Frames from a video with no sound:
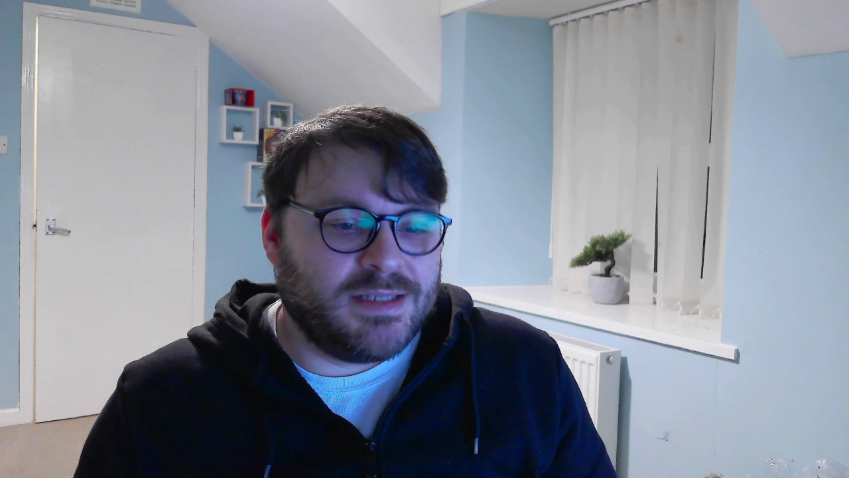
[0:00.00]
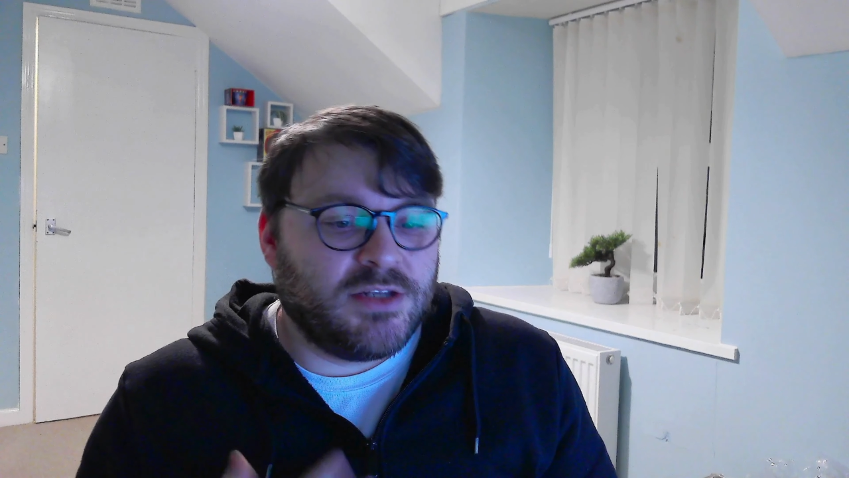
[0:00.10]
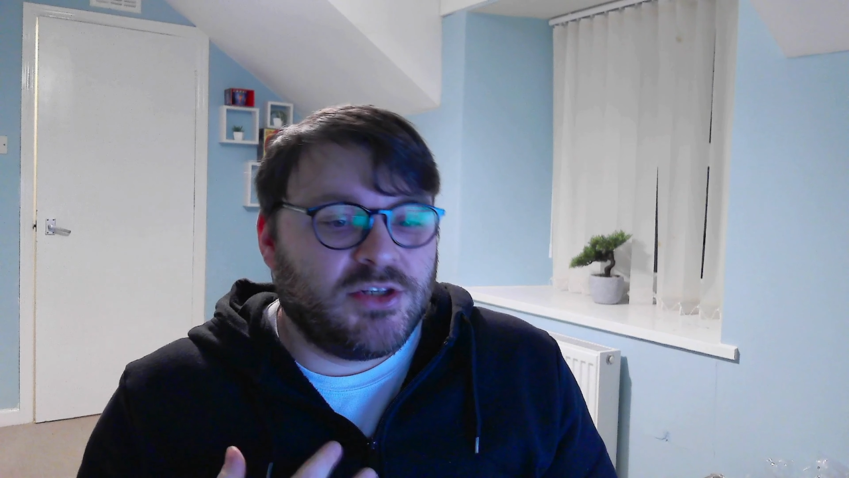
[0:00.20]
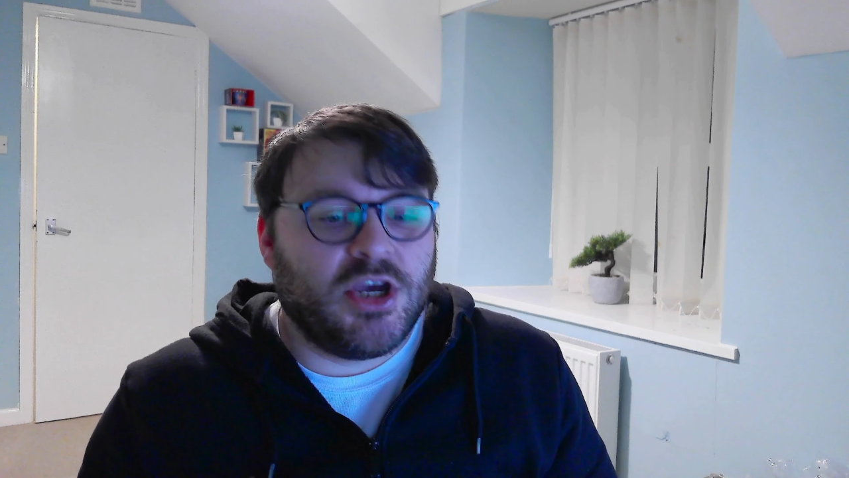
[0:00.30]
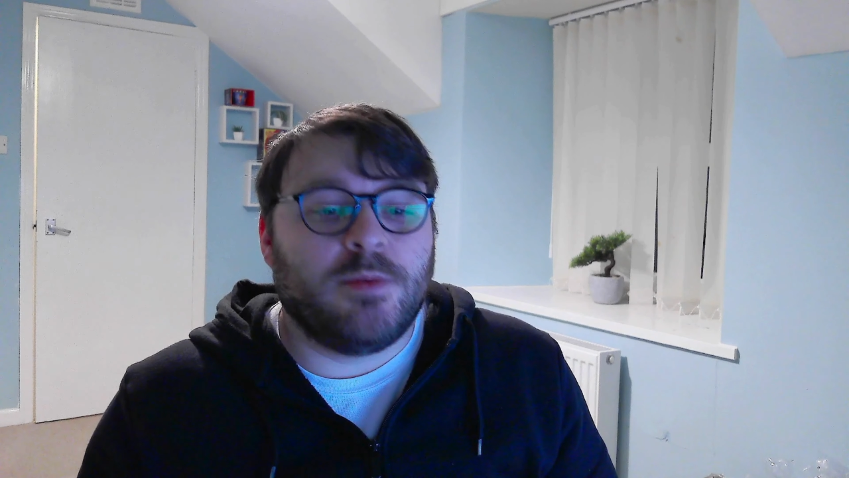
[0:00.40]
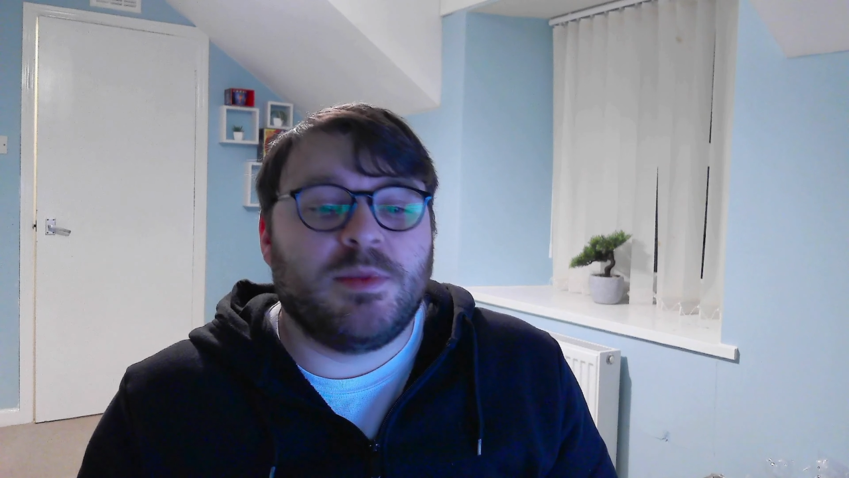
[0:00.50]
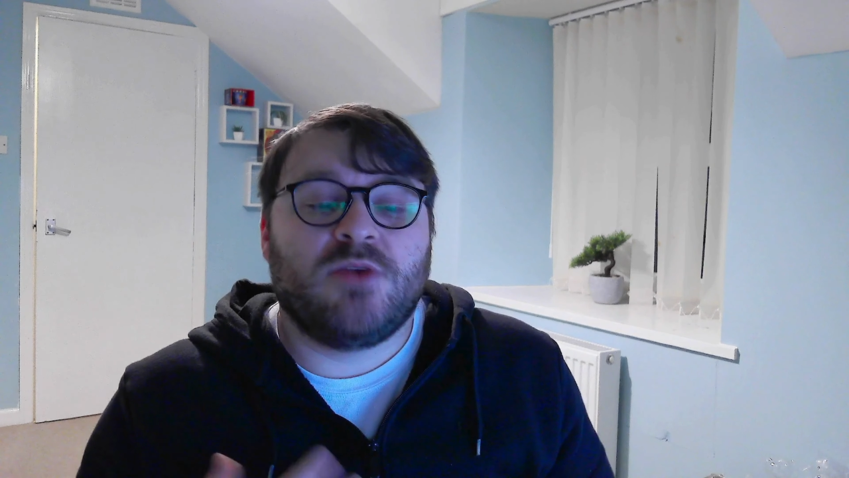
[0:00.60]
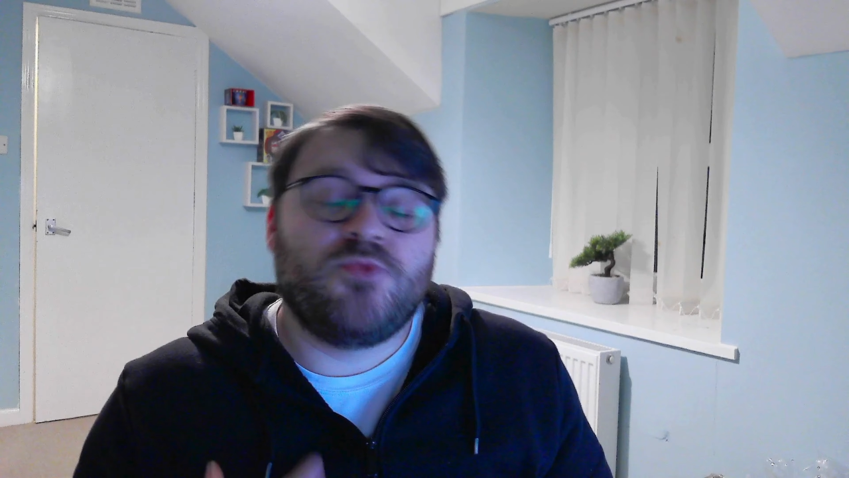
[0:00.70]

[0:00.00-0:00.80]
is a term that